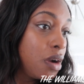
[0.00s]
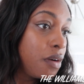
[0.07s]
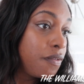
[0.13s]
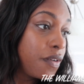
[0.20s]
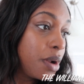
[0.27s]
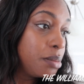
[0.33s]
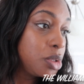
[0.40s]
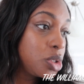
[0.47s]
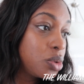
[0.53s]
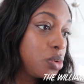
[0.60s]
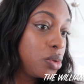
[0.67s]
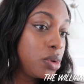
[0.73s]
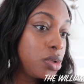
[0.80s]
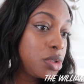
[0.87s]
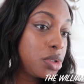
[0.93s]
from
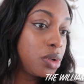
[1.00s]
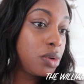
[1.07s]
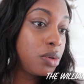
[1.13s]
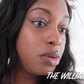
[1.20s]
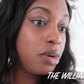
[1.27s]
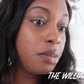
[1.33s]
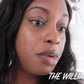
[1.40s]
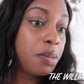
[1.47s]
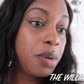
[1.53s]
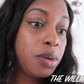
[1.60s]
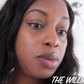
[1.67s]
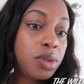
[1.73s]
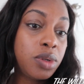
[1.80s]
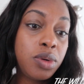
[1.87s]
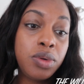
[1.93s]
school. So I'm
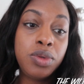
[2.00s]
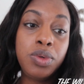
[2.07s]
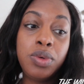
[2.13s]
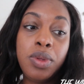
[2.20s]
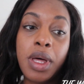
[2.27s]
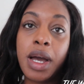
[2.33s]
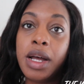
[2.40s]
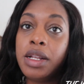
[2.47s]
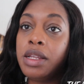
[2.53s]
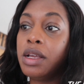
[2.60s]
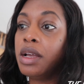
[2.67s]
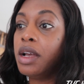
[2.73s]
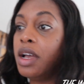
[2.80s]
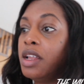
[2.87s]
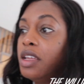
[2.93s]
about to go do that,
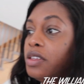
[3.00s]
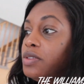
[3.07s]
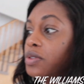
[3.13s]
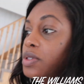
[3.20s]
and as you